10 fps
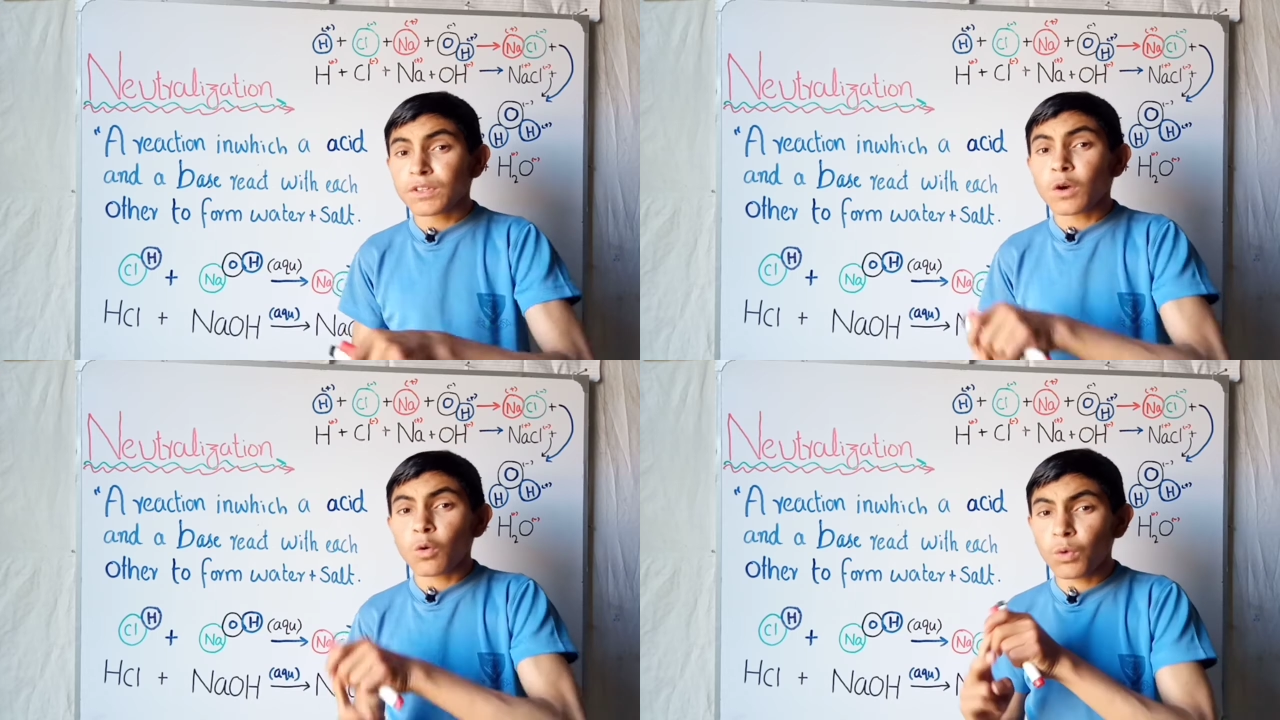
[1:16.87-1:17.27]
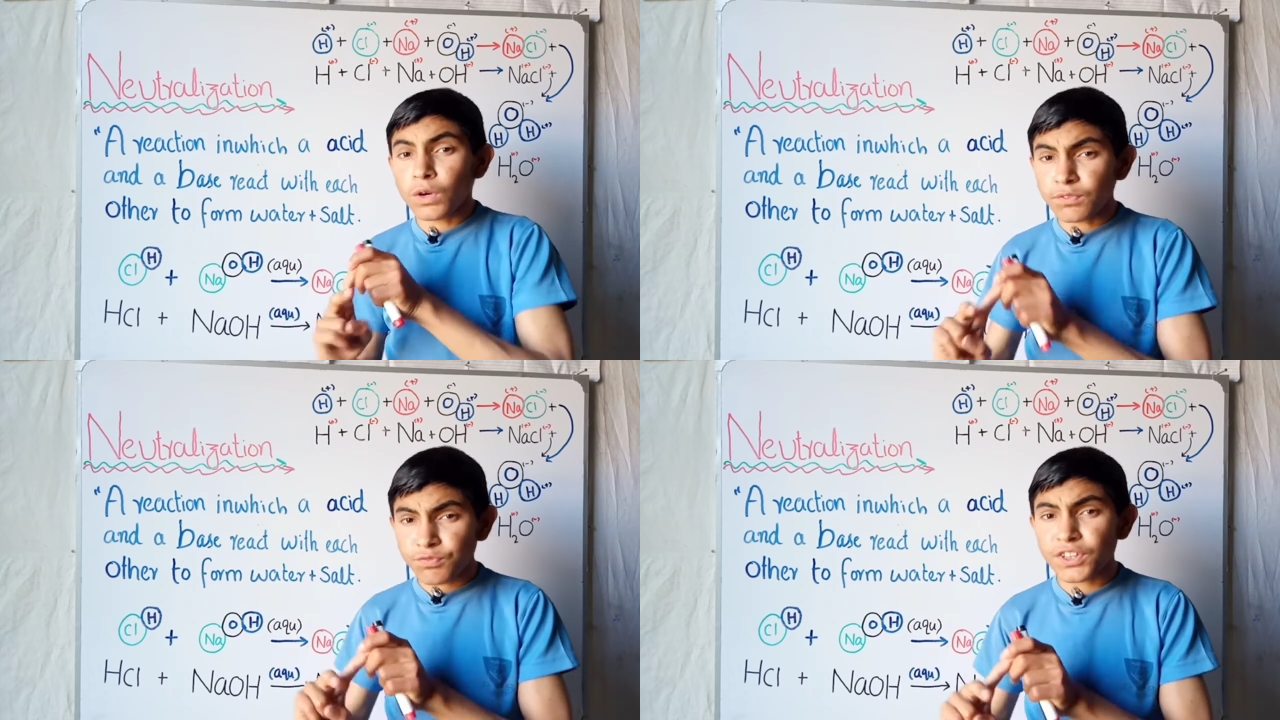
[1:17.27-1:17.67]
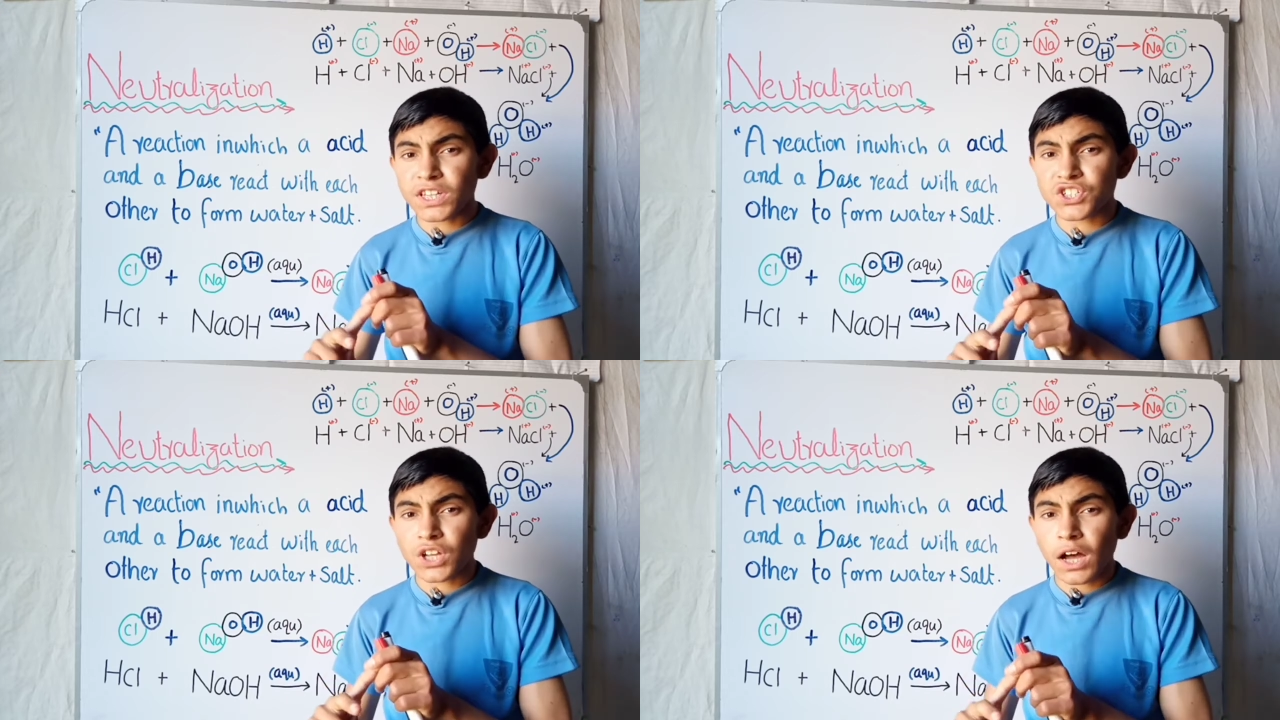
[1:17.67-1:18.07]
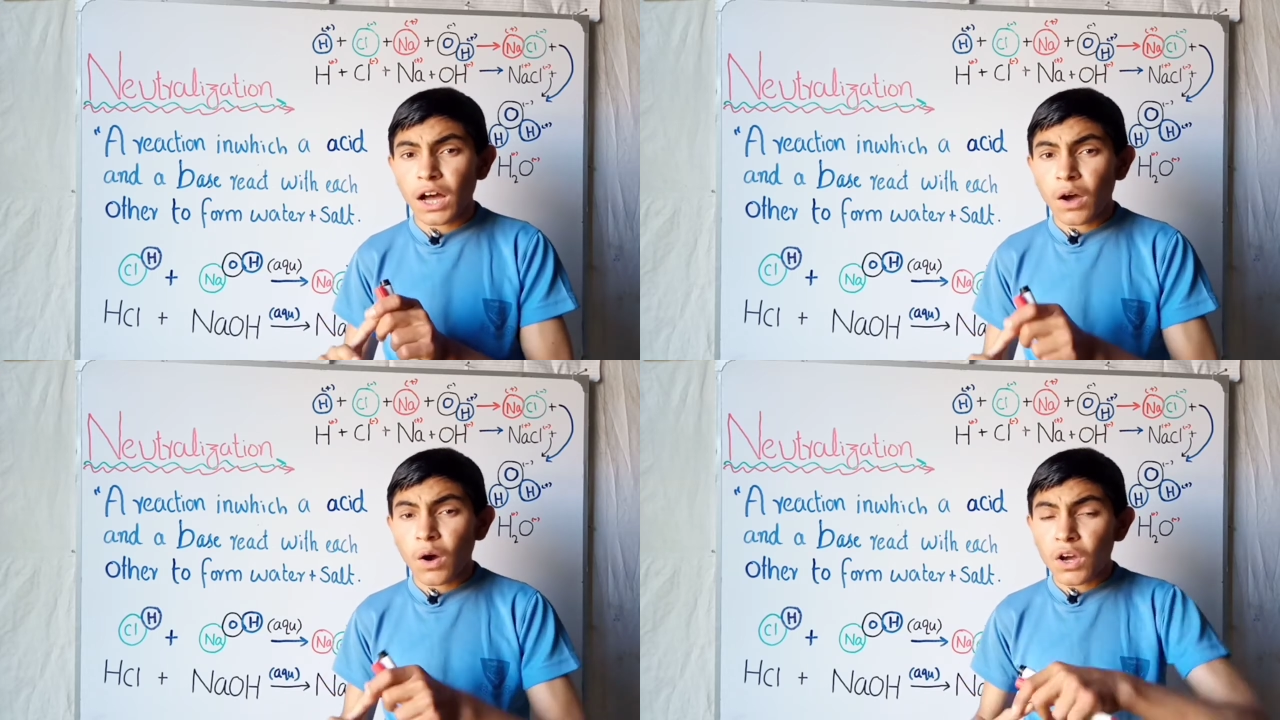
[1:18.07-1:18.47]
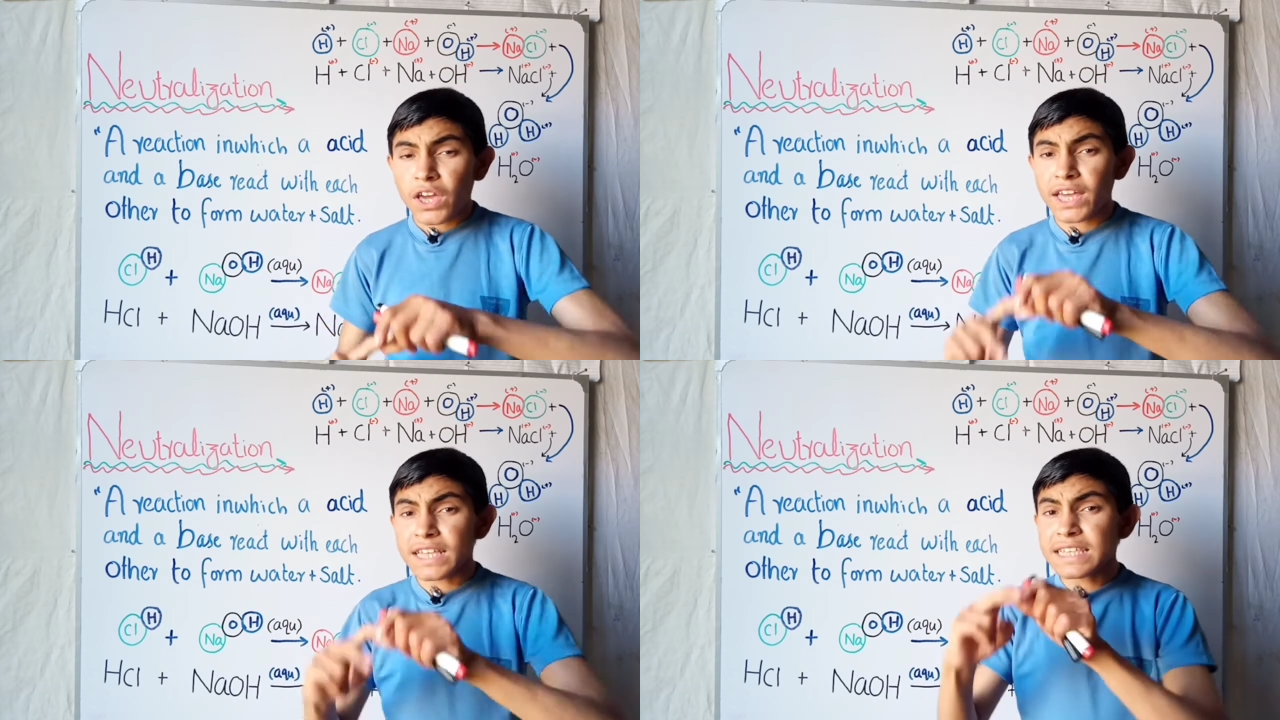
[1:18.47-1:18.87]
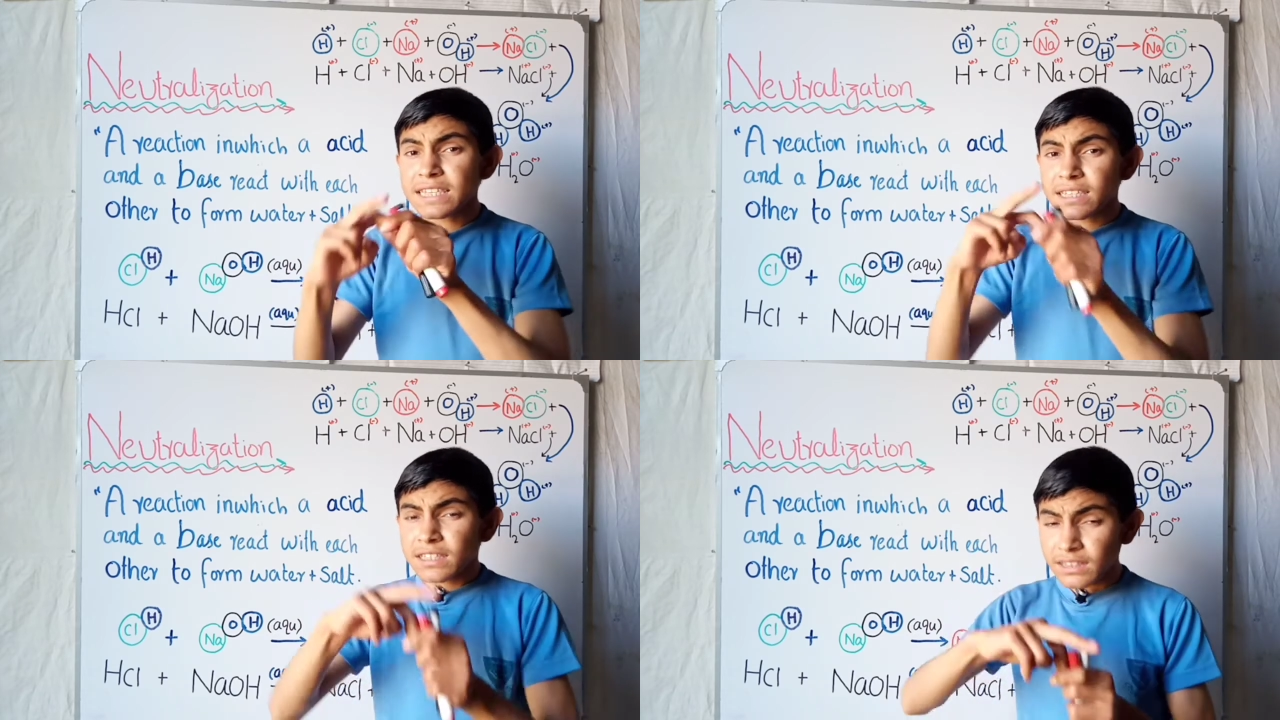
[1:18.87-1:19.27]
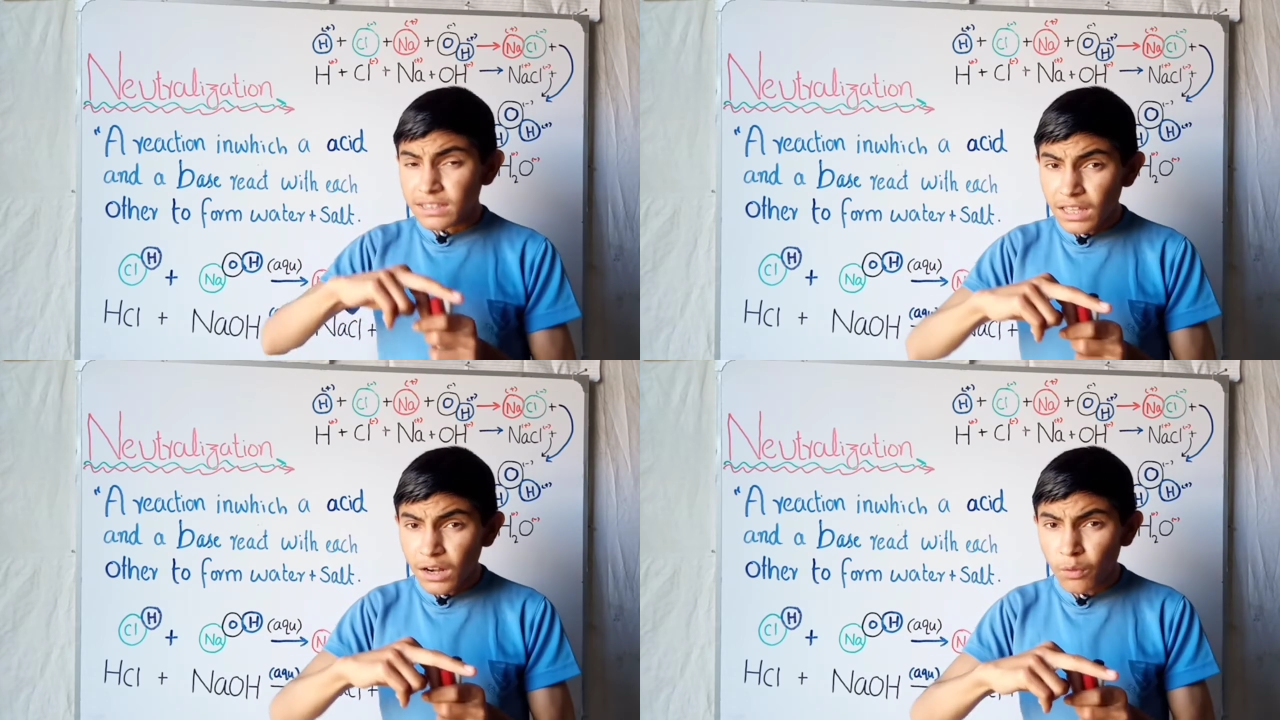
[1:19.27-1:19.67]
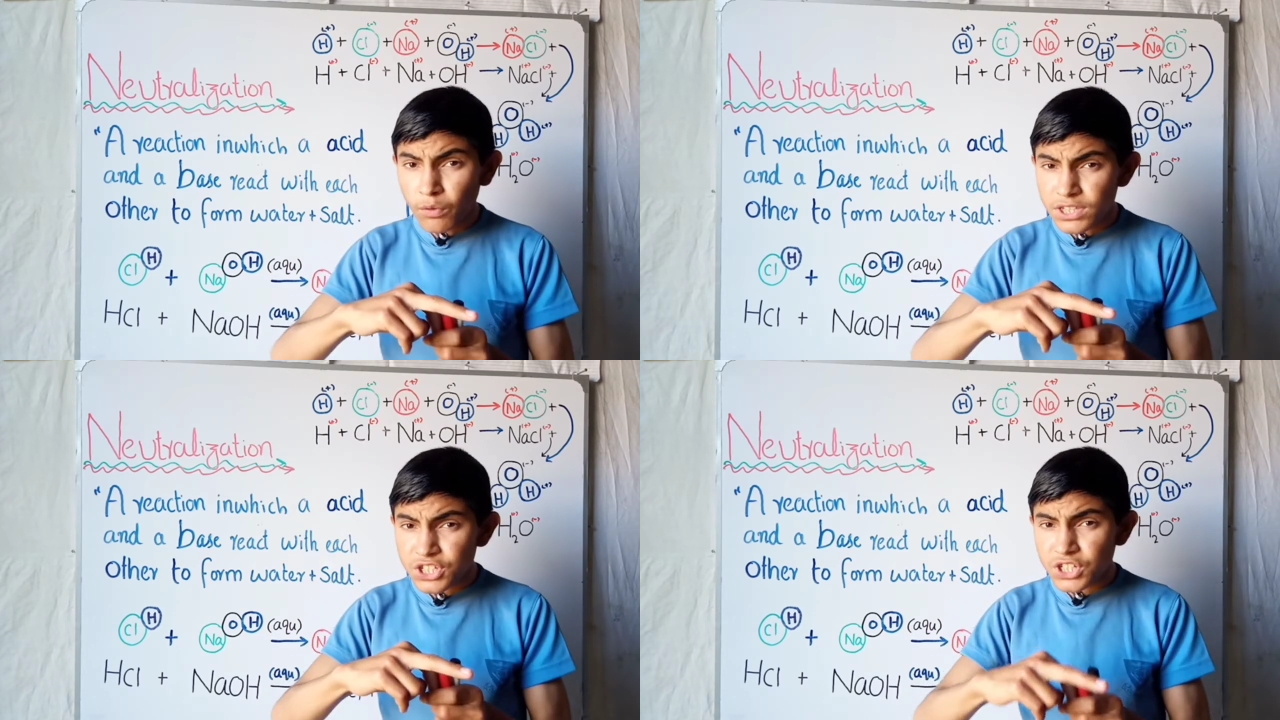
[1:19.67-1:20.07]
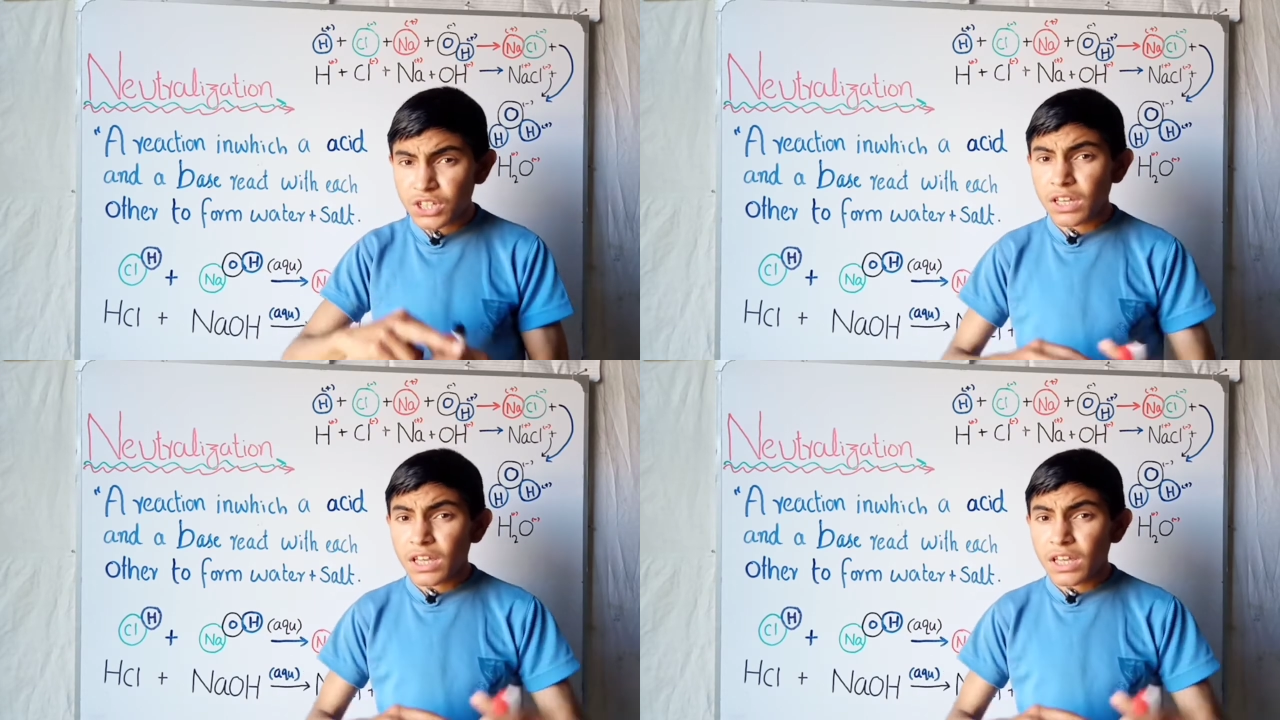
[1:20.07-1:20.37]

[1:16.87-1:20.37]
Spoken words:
one pH is the lowest